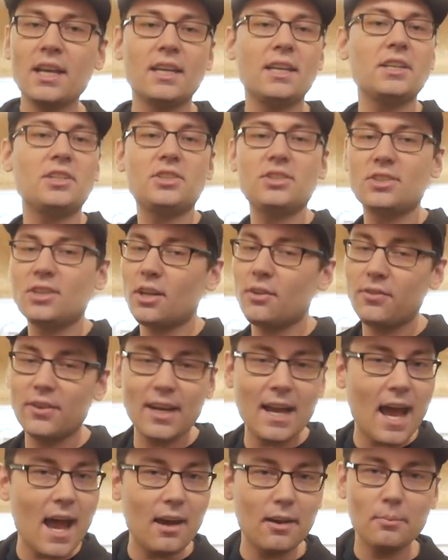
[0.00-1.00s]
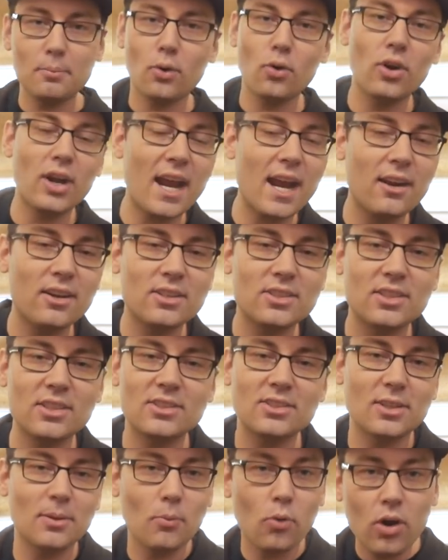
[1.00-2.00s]
get yourself an onboard air
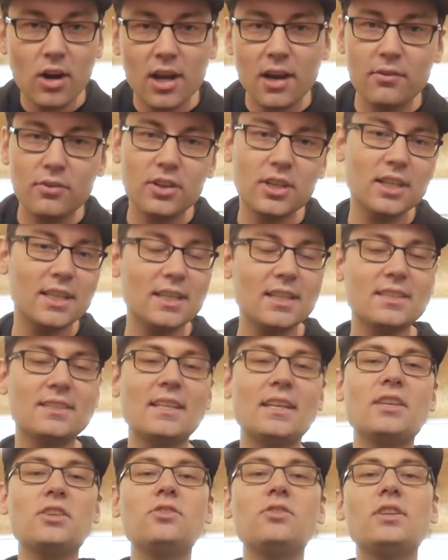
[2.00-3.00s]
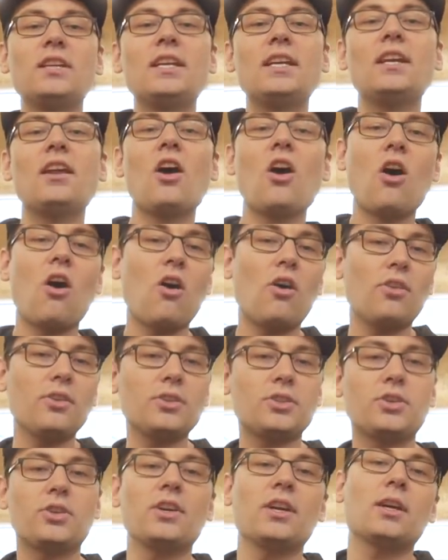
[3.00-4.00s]
system, whatever it is that you need, all
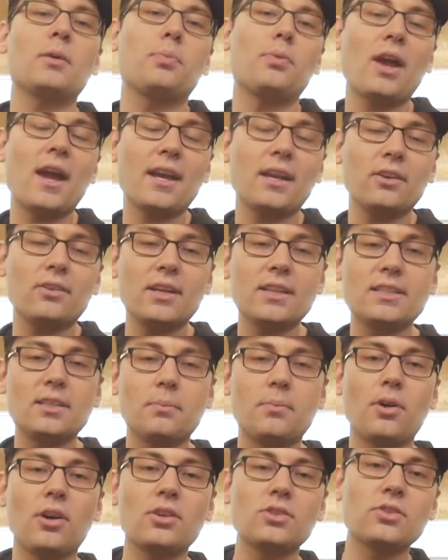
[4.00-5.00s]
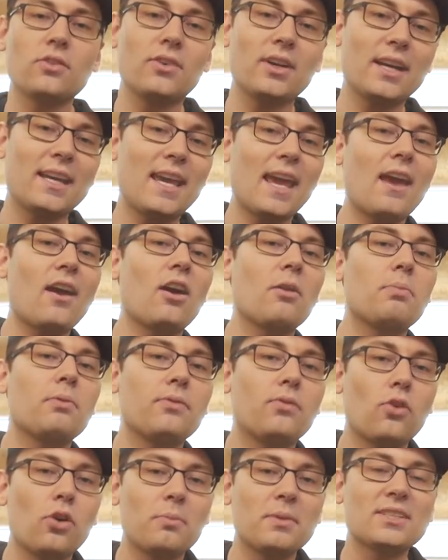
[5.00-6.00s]
the trick bracket racing parts over at
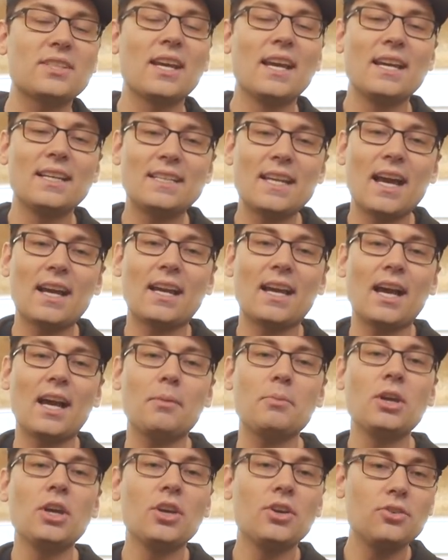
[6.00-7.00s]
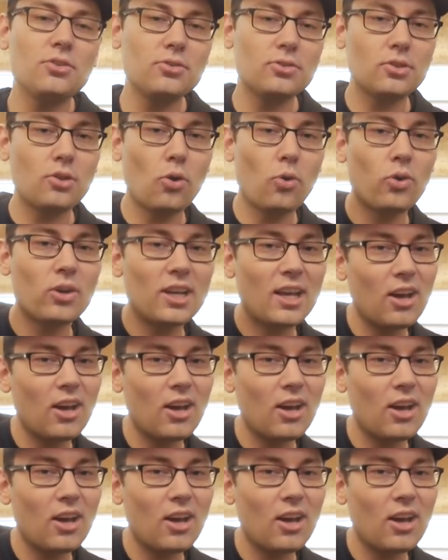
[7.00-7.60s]
krperformance.com. Use code